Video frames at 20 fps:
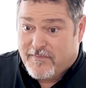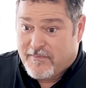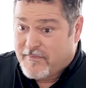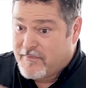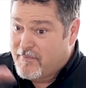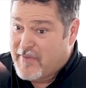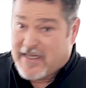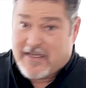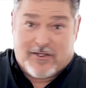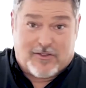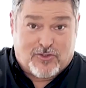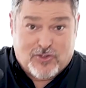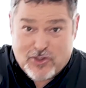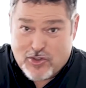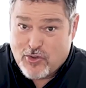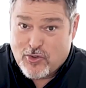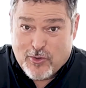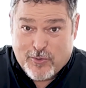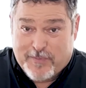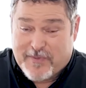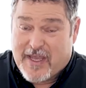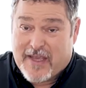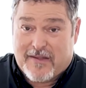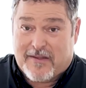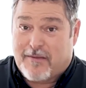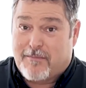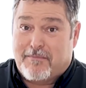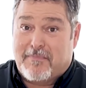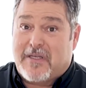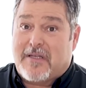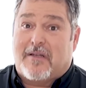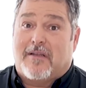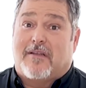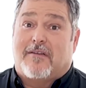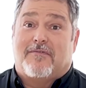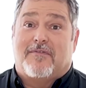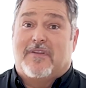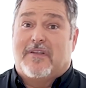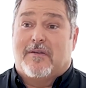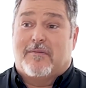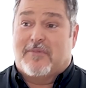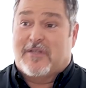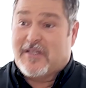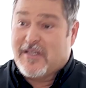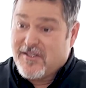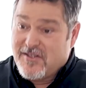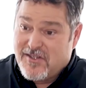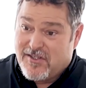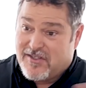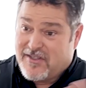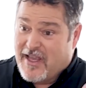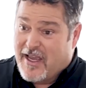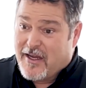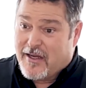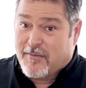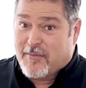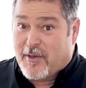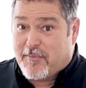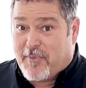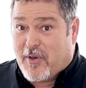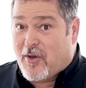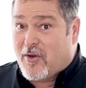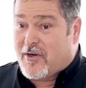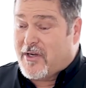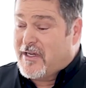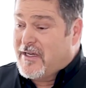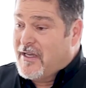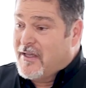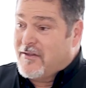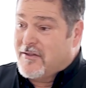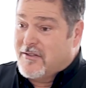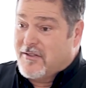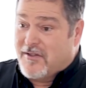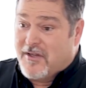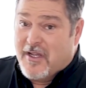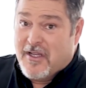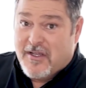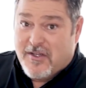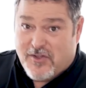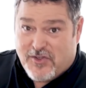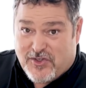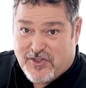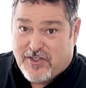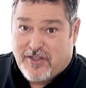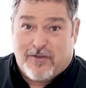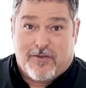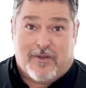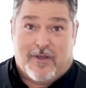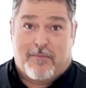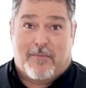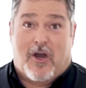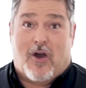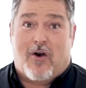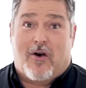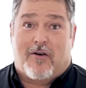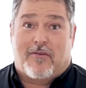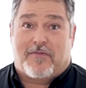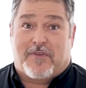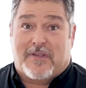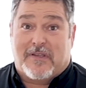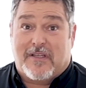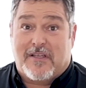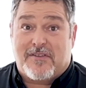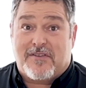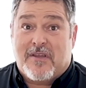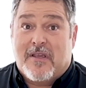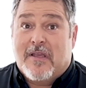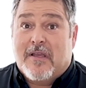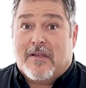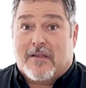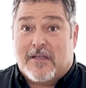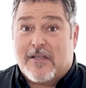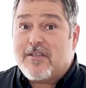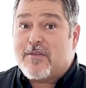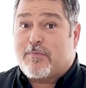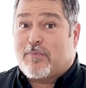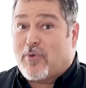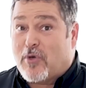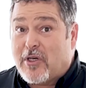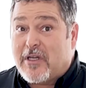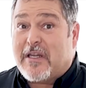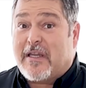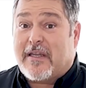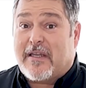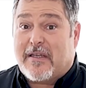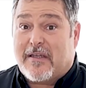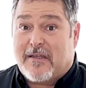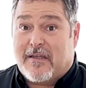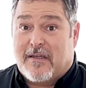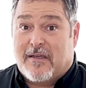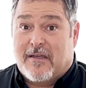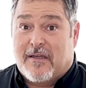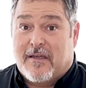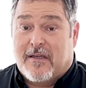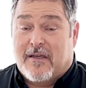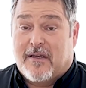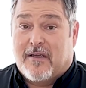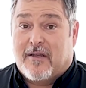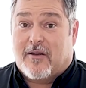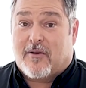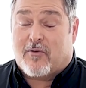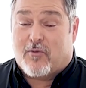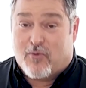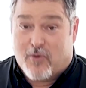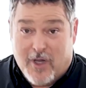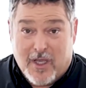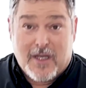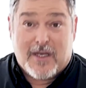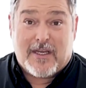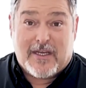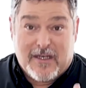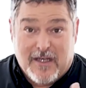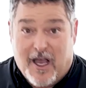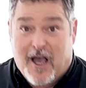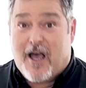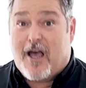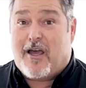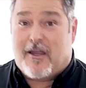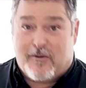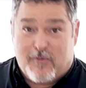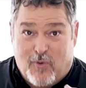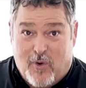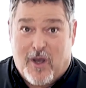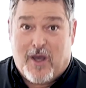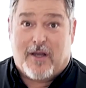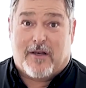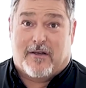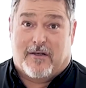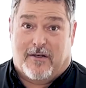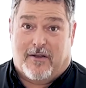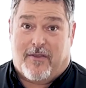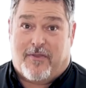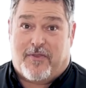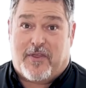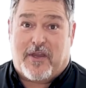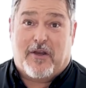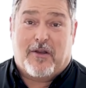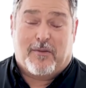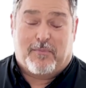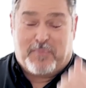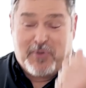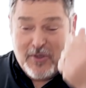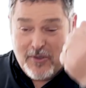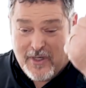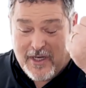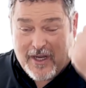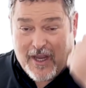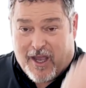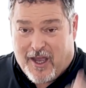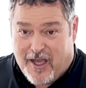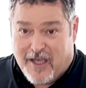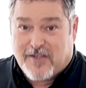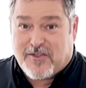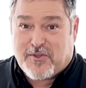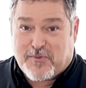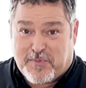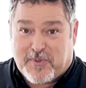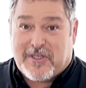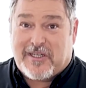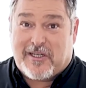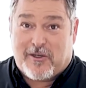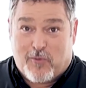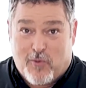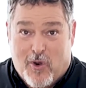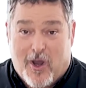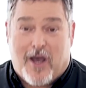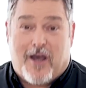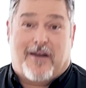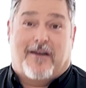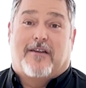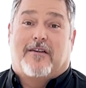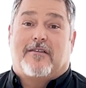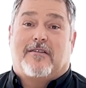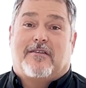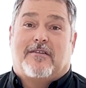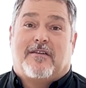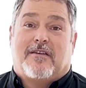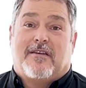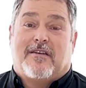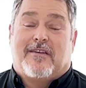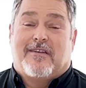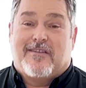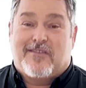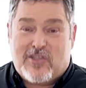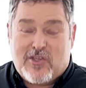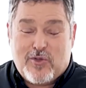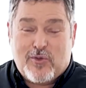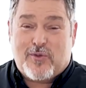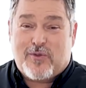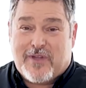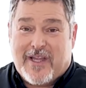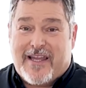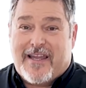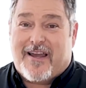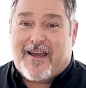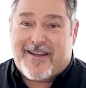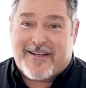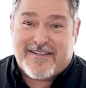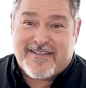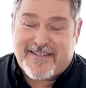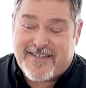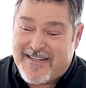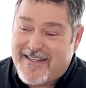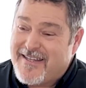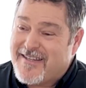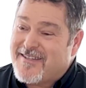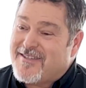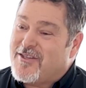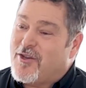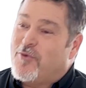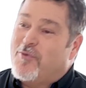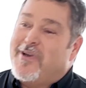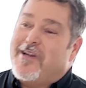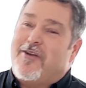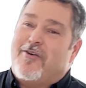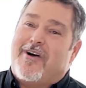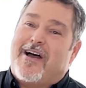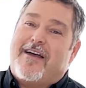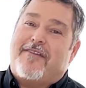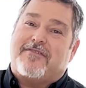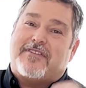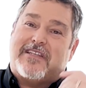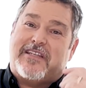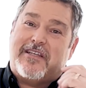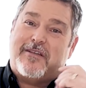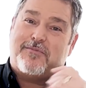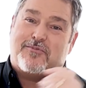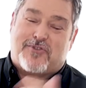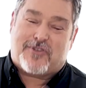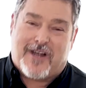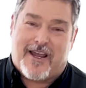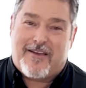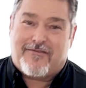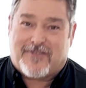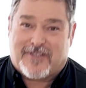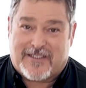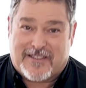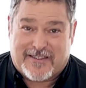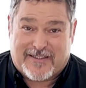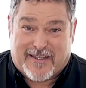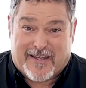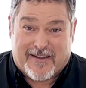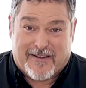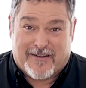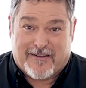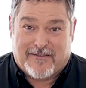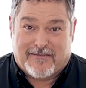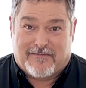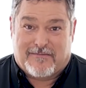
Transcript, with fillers: make a tube down the middle of them and let's stack them up all together and seal them off and let's, let's bring running hot water, therapeutic hot spring water to Laodicea so we don't have to keep traveling there.